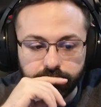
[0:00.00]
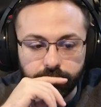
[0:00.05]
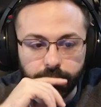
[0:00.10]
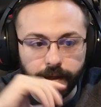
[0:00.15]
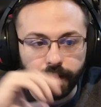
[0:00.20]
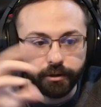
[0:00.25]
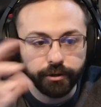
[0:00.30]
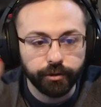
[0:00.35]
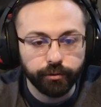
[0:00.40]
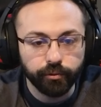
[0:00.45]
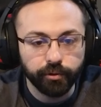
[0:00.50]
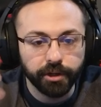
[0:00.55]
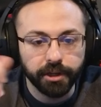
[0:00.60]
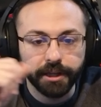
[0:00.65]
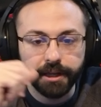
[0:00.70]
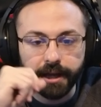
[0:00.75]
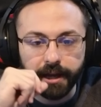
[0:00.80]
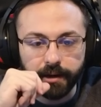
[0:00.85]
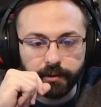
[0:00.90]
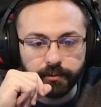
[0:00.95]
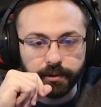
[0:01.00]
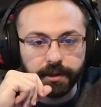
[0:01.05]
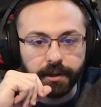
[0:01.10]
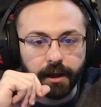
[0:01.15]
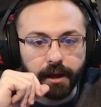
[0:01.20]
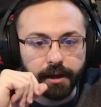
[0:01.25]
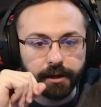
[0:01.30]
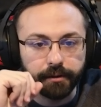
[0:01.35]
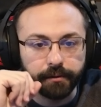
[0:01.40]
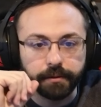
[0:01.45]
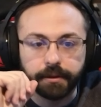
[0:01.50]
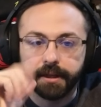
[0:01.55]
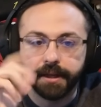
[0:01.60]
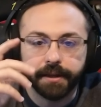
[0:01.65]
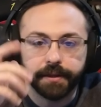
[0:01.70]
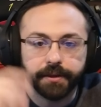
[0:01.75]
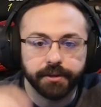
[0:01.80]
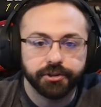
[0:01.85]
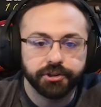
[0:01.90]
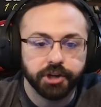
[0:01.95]
You really gotta rely on,
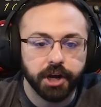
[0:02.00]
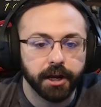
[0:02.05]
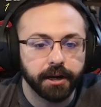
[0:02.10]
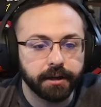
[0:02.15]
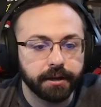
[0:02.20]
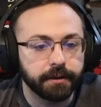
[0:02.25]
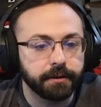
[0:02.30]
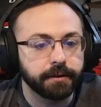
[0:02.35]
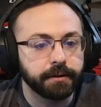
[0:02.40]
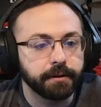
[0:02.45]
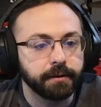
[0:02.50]
like, the shotgun.